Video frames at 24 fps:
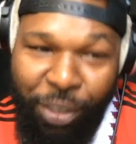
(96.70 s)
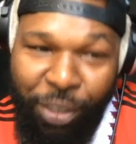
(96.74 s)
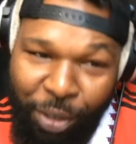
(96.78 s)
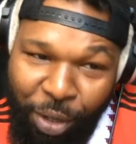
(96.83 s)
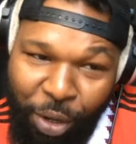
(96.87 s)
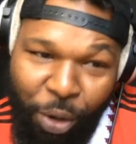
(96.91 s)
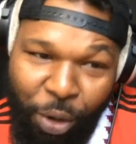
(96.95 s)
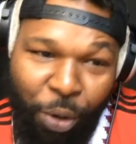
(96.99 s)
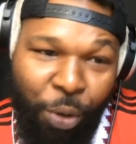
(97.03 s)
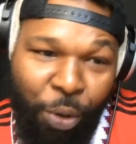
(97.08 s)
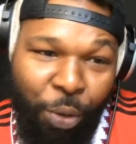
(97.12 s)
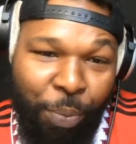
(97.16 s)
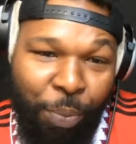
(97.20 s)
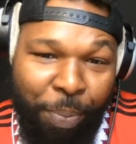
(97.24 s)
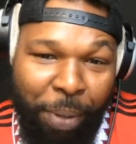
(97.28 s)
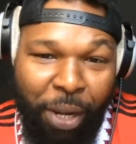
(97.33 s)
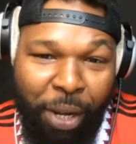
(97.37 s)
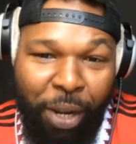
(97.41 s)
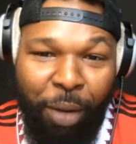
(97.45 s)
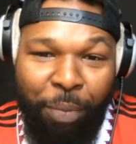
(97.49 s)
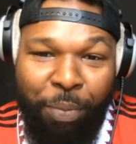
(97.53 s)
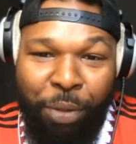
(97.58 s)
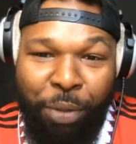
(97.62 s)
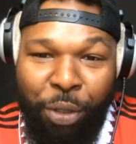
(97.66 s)
Yo, big
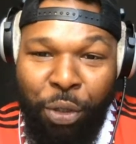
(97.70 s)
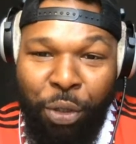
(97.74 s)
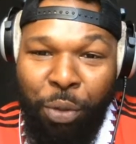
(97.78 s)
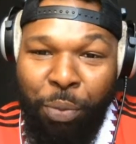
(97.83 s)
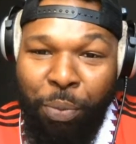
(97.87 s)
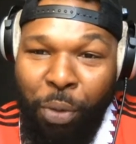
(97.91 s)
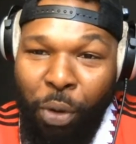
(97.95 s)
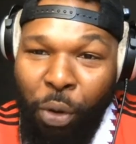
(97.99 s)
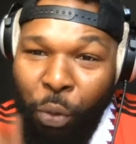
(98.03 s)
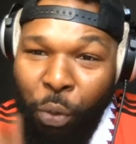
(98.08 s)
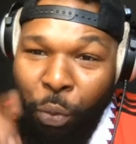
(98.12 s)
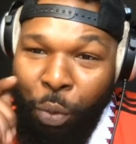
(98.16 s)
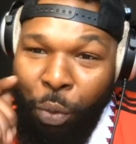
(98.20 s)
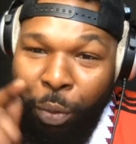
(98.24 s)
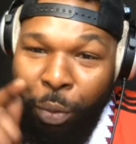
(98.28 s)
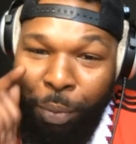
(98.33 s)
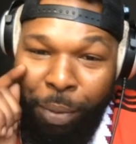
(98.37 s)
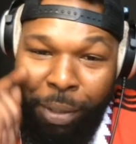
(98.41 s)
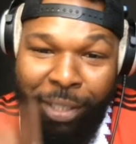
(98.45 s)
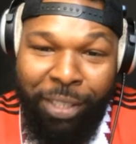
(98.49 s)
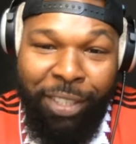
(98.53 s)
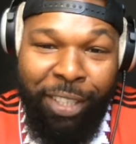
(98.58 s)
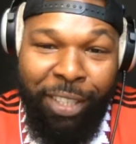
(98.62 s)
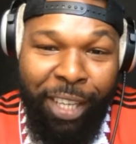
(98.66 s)
up to you, bro. We'll
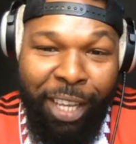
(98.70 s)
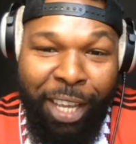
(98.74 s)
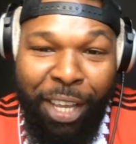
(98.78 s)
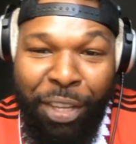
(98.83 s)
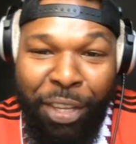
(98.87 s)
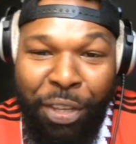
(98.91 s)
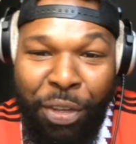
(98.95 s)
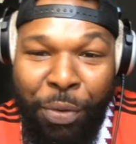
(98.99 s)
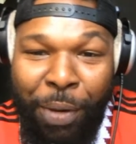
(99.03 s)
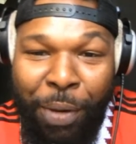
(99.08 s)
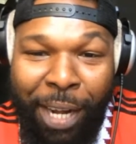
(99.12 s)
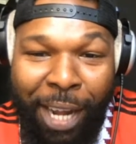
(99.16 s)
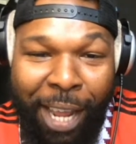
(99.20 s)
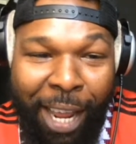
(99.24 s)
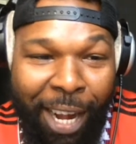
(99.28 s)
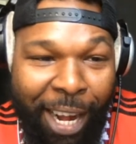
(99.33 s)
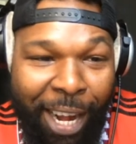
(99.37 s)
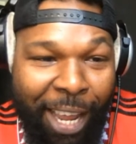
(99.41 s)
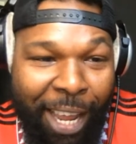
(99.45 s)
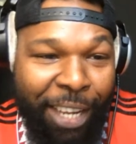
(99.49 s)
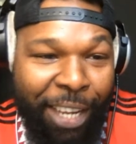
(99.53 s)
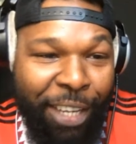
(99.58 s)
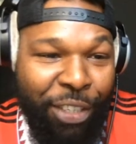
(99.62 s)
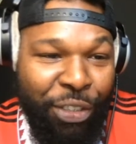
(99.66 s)
be seeing you in
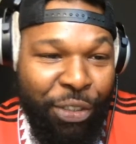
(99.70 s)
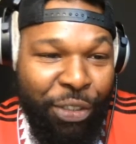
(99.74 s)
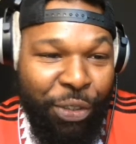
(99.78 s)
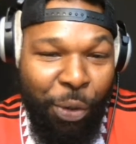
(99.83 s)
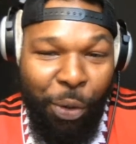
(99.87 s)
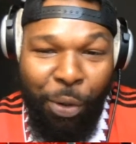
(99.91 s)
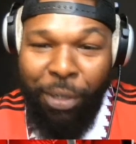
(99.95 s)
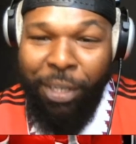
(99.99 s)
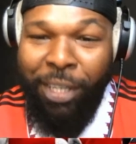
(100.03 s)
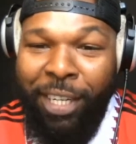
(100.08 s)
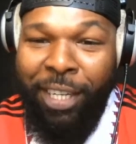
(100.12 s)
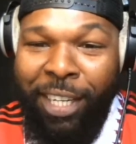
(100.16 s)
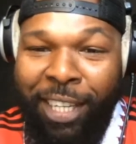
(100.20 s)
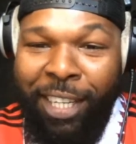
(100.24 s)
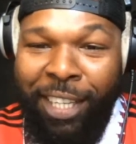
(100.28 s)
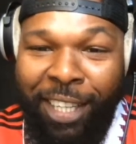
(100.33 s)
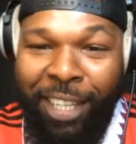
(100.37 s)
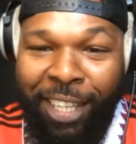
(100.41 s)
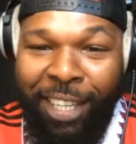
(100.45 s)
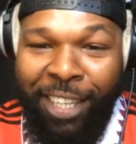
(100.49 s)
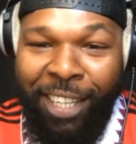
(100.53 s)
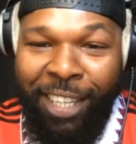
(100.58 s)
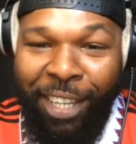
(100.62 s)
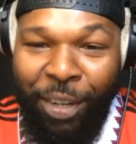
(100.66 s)
LA shortly.
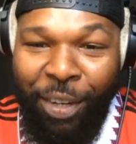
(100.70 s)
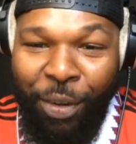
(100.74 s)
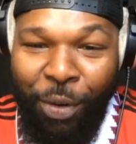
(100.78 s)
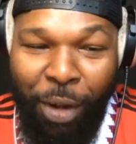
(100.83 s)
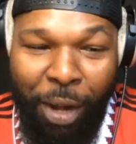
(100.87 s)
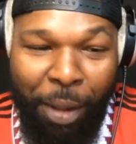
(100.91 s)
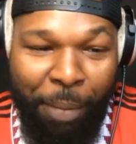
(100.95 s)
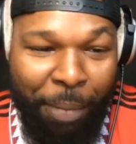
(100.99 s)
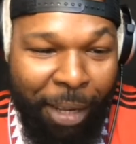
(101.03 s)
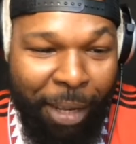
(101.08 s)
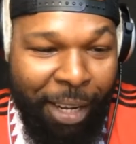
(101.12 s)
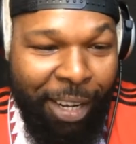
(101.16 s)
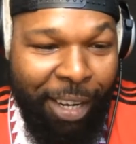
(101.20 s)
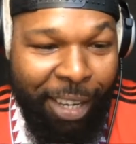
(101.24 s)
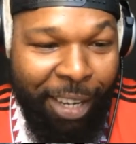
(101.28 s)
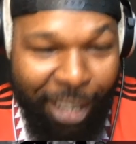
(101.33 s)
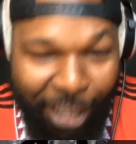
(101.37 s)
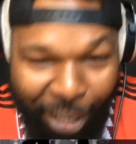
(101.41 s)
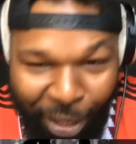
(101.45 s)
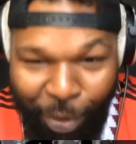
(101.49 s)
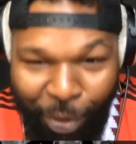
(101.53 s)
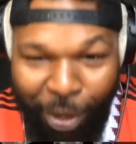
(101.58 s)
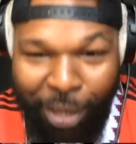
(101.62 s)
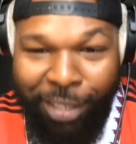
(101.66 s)
You know what I mean? In the
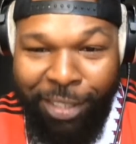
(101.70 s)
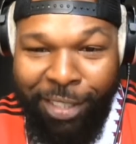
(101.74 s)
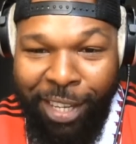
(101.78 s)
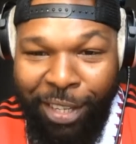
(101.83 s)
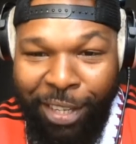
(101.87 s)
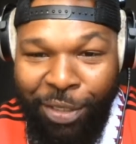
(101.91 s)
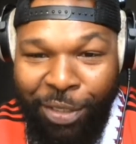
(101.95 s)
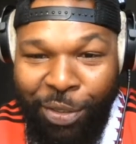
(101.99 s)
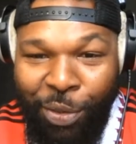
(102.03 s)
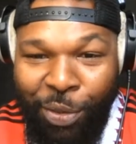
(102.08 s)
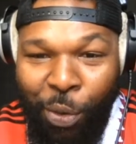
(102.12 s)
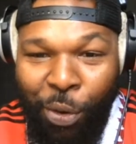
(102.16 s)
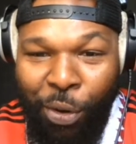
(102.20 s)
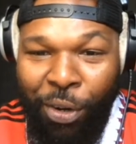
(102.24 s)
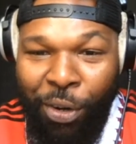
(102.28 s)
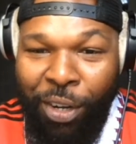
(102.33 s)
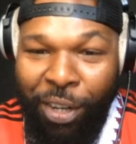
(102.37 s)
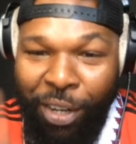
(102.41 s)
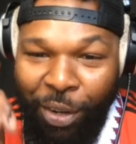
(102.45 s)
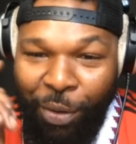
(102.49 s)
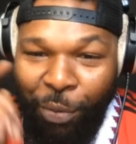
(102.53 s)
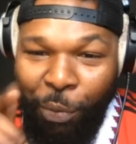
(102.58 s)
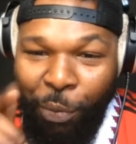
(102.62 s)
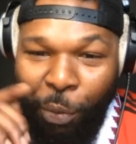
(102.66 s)
USA tour,
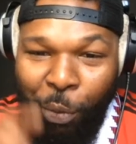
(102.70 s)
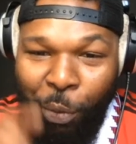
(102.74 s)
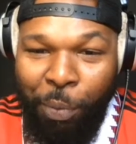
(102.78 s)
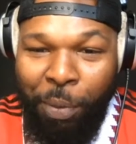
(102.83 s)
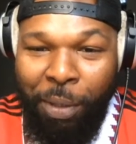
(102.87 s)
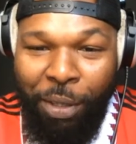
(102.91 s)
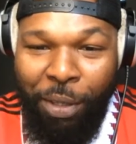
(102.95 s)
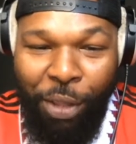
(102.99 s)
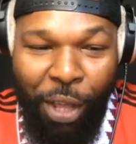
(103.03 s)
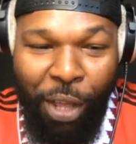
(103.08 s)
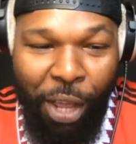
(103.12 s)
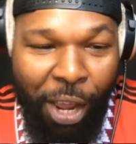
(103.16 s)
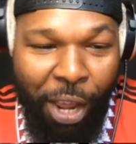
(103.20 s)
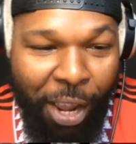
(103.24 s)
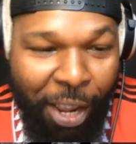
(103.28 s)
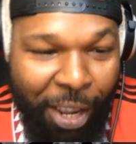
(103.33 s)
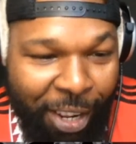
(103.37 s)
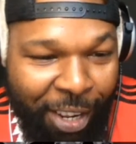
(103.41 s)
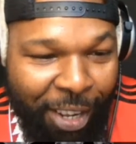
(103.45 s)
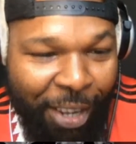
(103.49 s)
we'll be there.